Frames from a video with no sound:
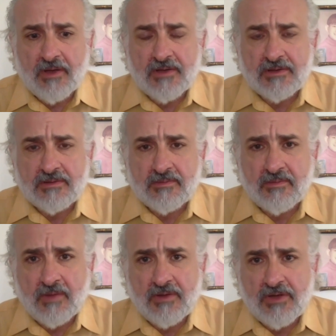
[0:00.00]
has
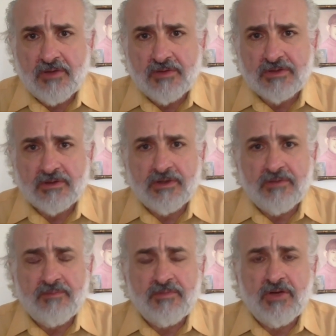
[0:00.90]

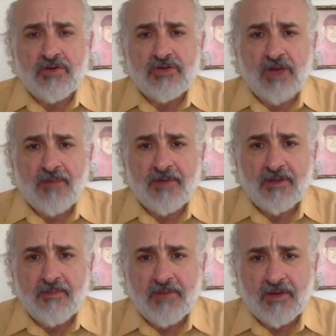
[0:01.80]
continuously, chopped at
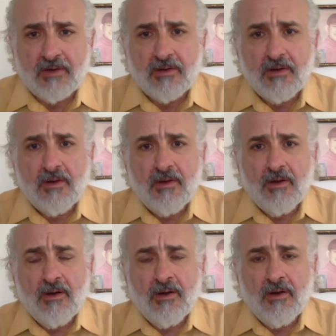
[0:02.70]
the bit
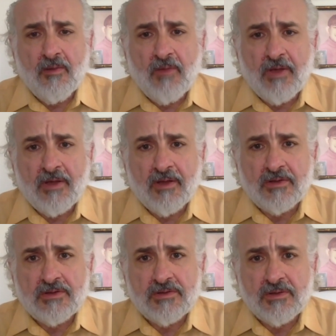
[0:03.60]

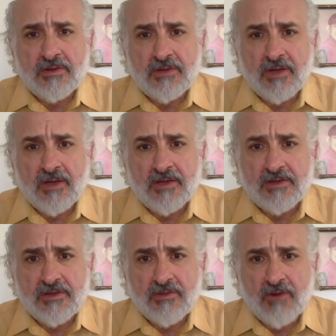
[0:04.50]

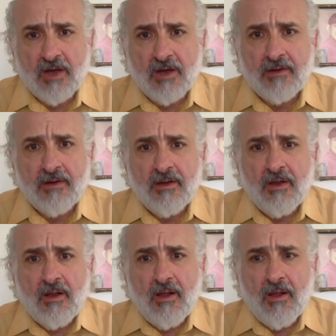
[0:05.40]
against Iran.
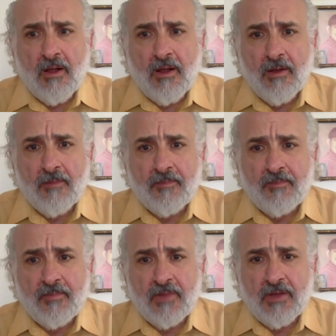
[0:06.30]

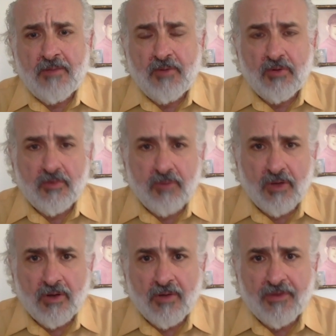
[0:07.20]
He pulled the
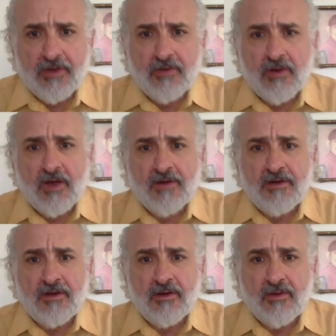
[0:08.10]
plug on the Iran
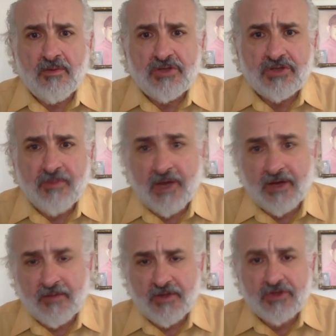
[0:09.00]
deal, which the
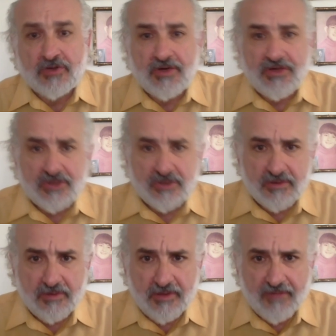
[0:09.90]
Biden
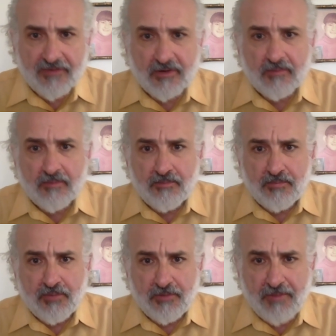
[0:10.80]
administration never
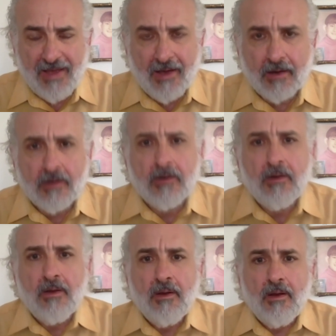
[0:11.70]
put back.
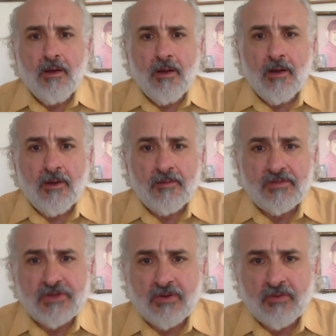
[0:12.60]

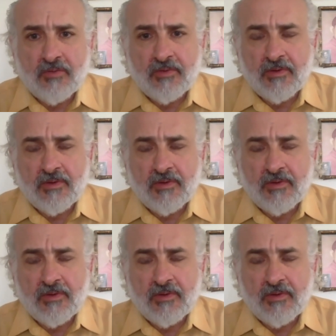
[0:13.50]
So,